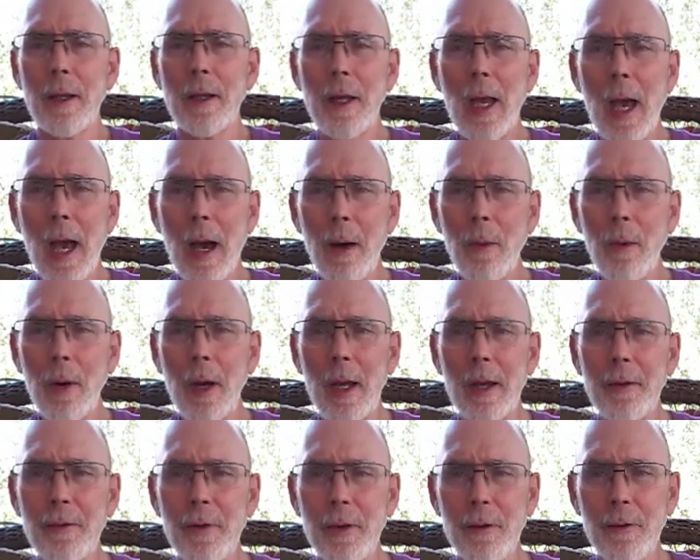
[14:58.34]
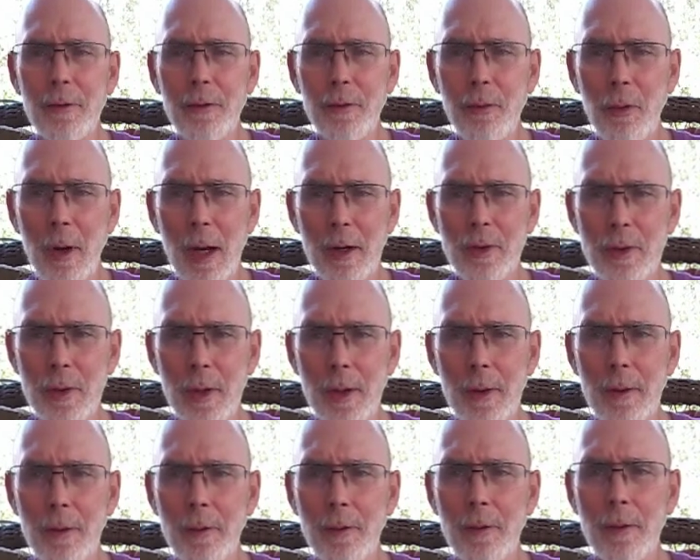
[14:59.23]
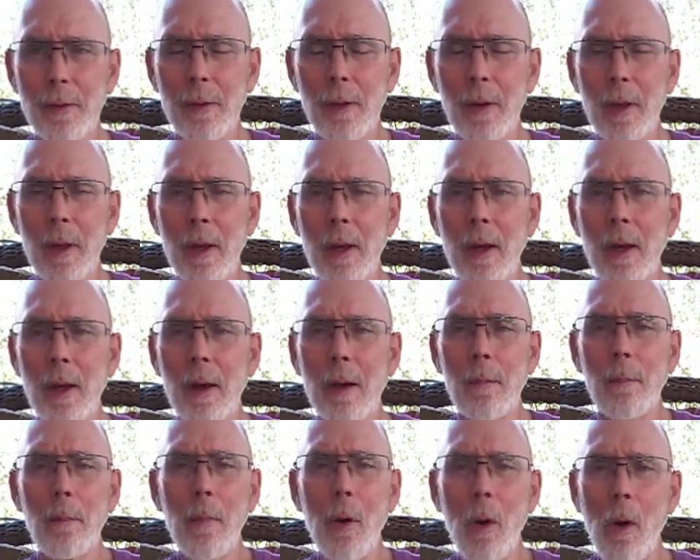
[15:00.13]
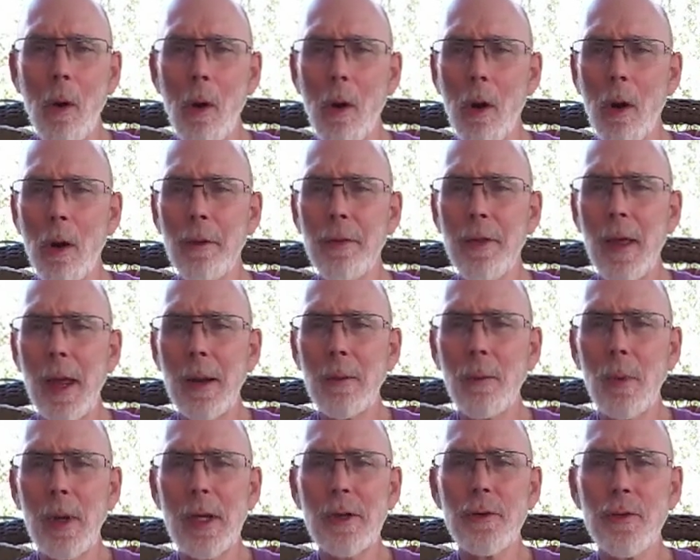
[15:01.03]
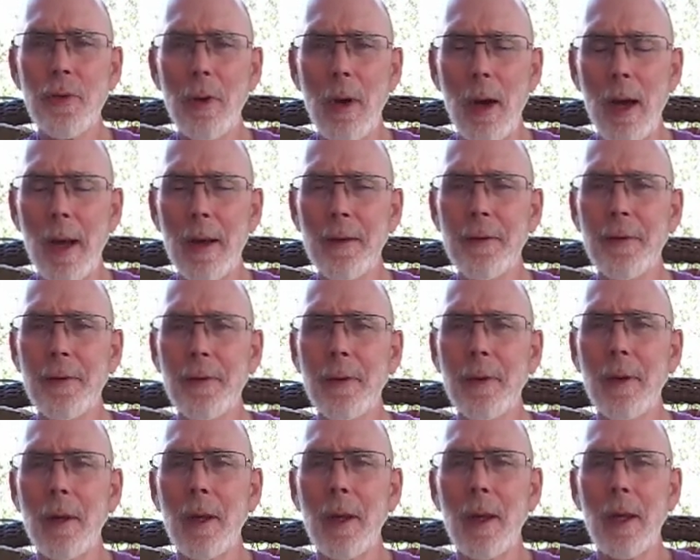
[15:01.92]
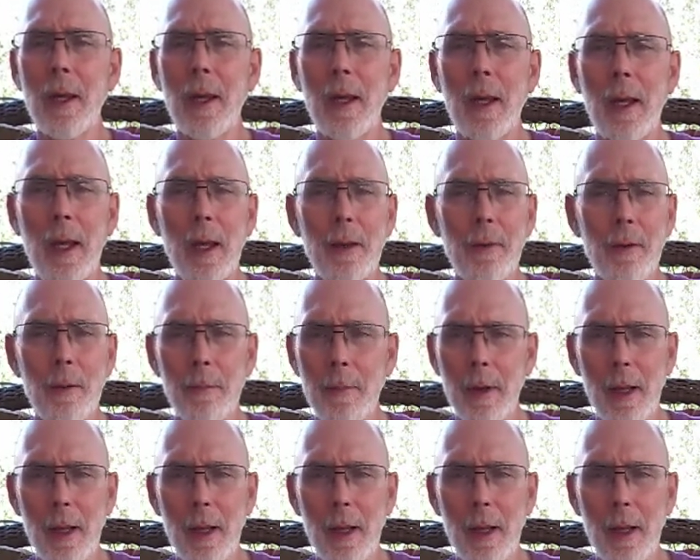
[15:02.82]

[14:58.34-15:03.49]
Yahweh's instructions more than we trust in the